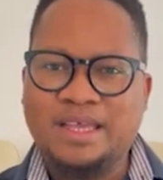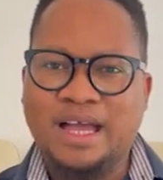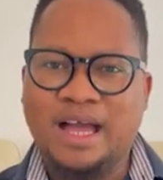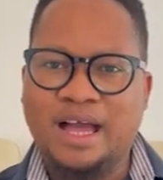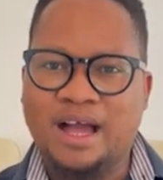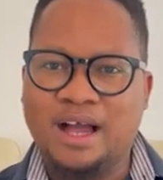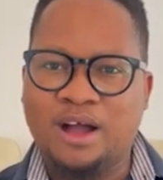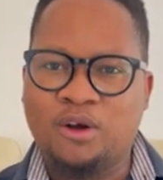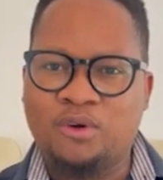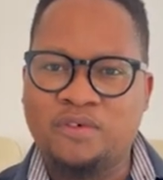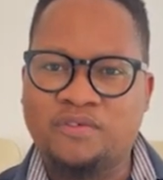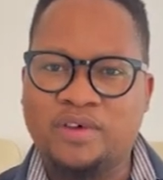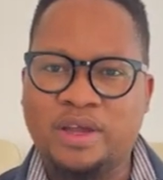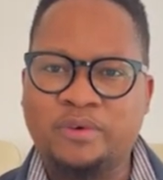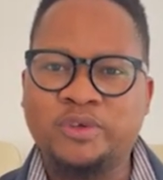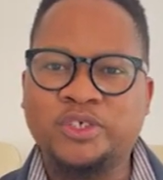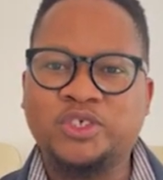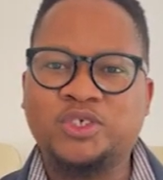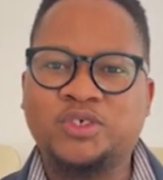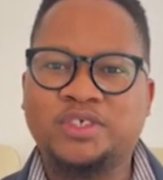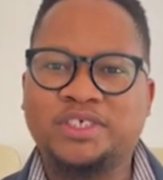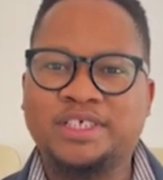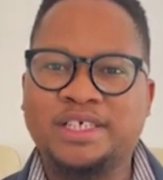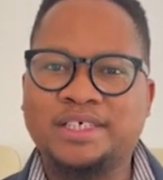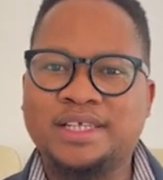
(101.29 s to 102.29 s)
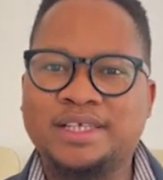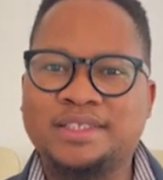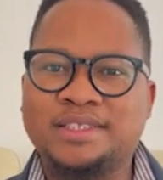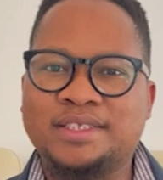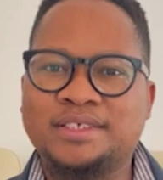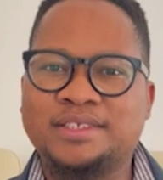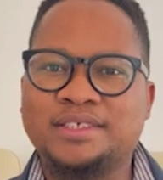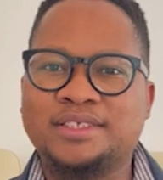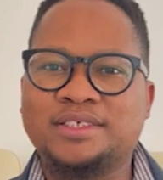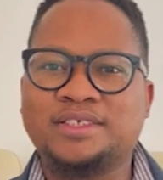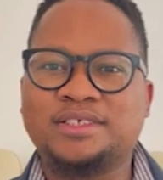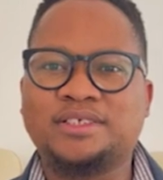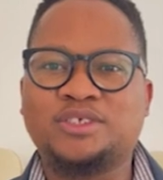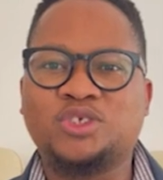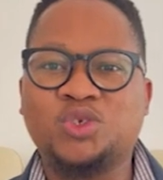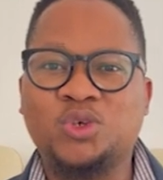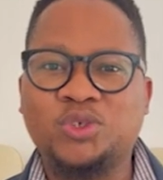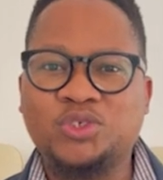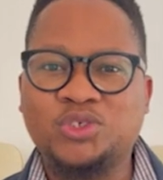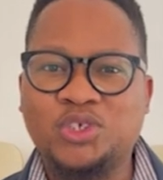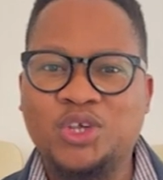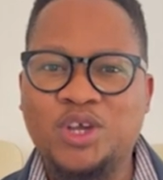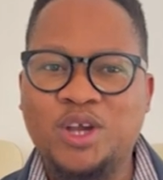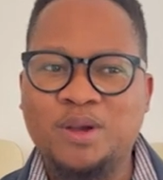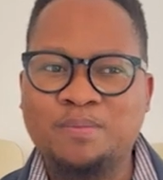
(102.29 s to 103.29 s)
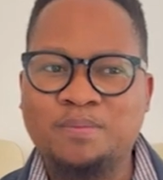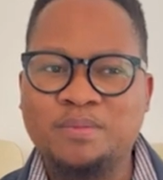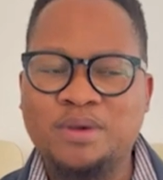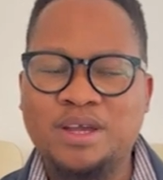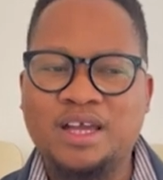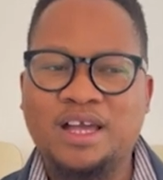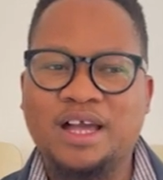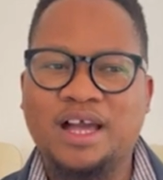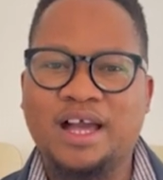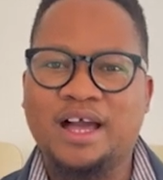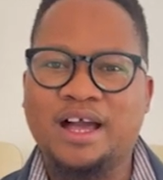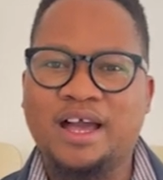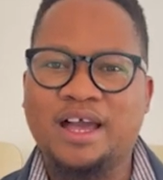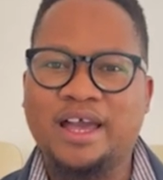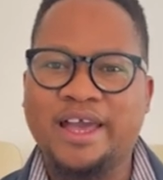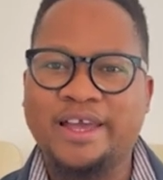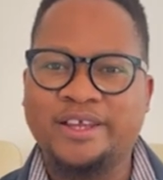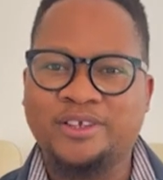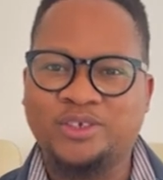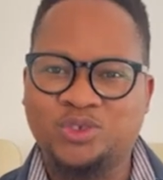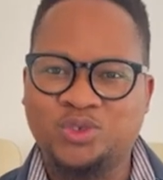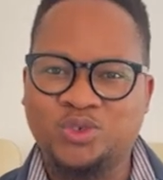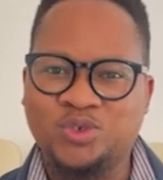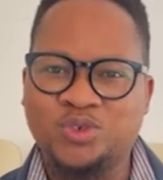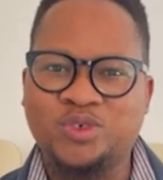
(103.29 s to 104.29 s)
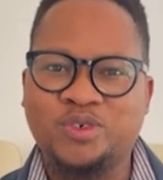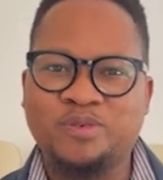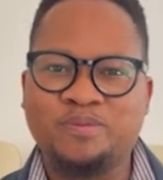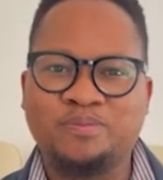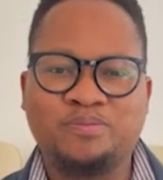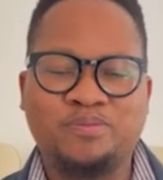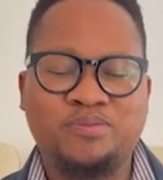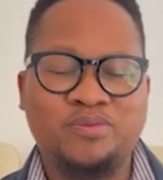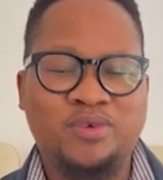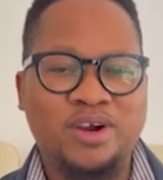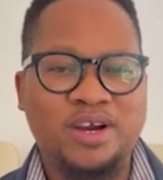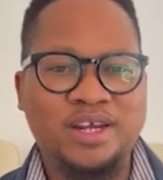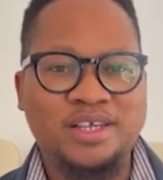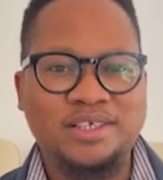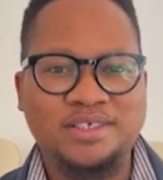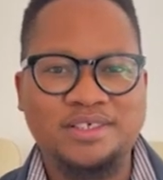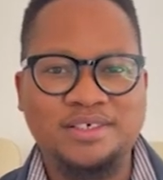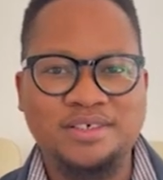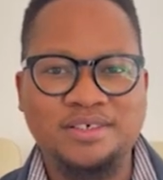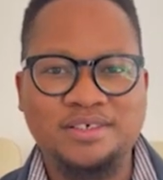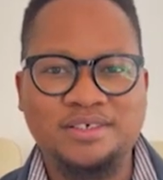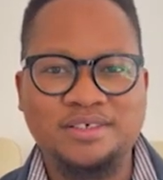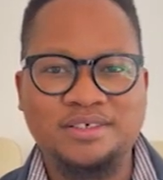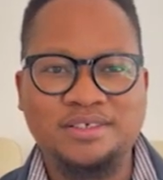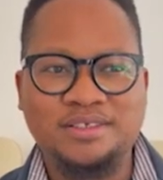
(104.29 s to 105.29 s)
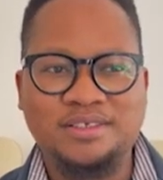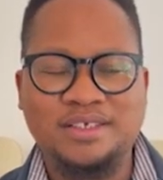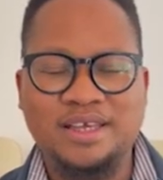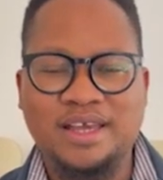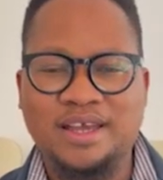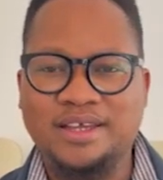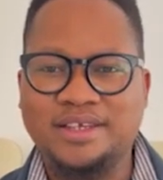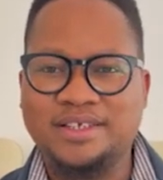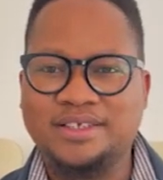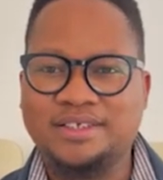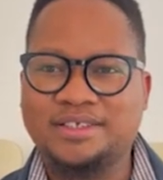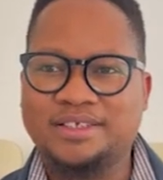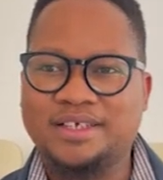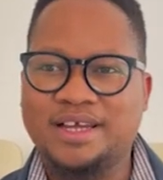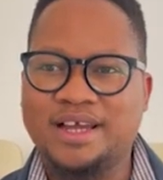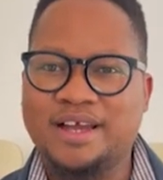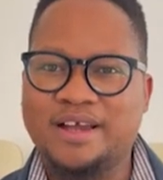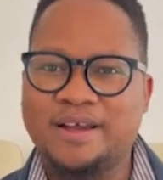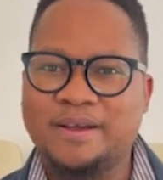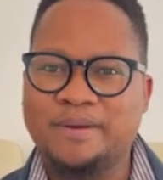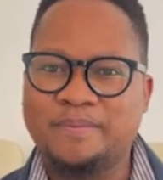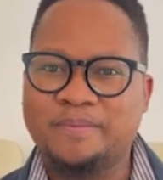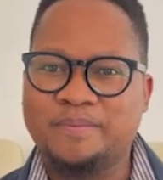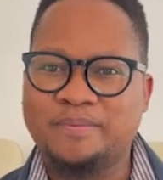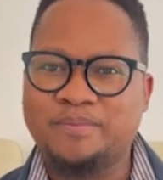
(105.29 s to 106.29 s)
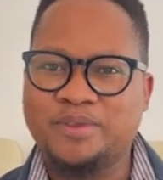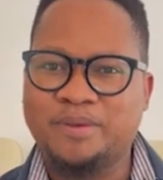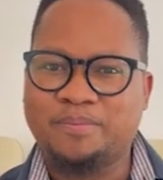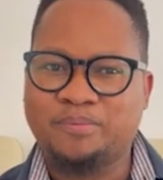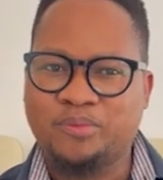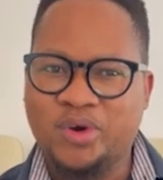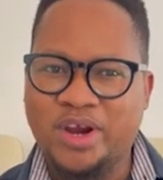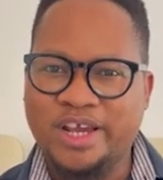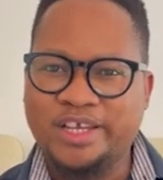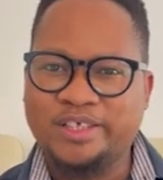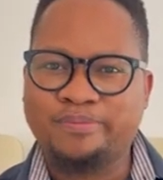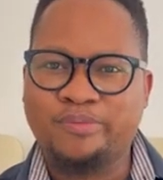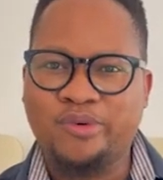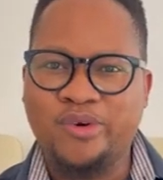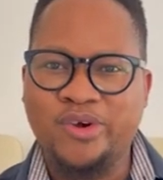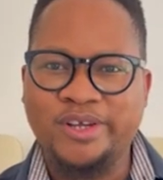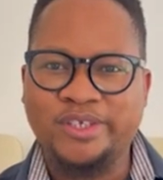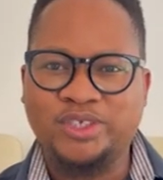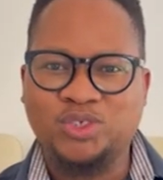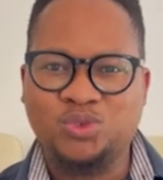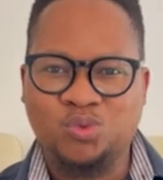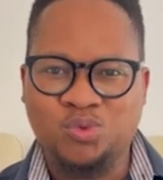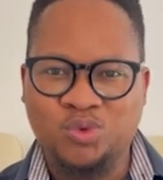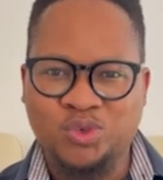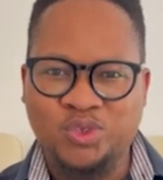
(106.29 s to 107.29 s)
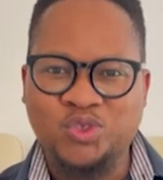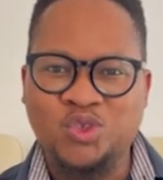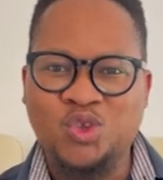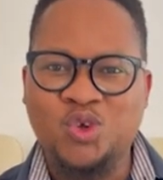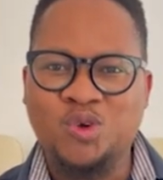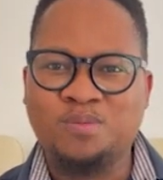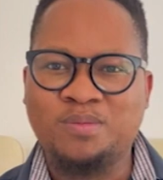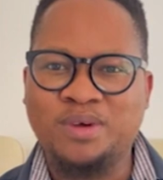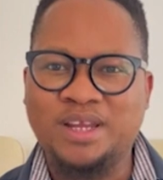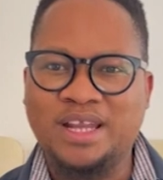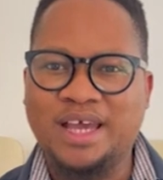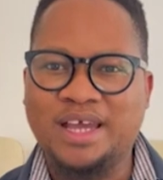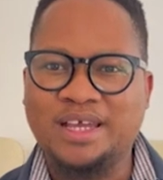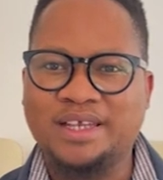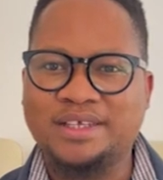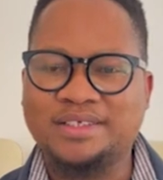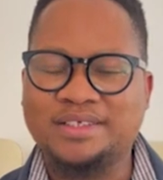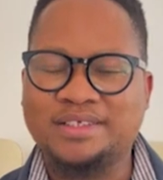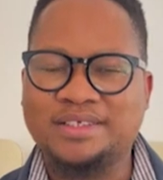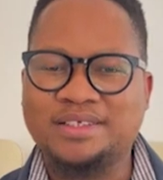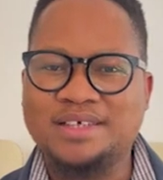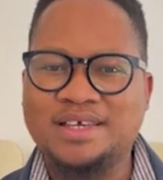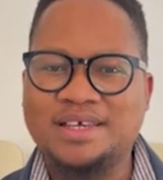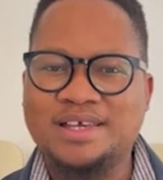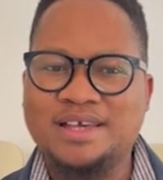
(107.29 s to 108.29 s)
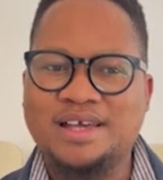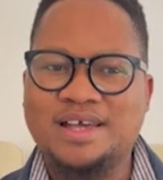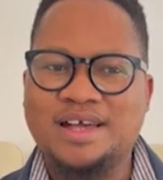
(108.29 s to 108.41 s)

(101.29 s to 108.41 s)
However, I wish to say that this is short term, and soon prices and the price points will normalize,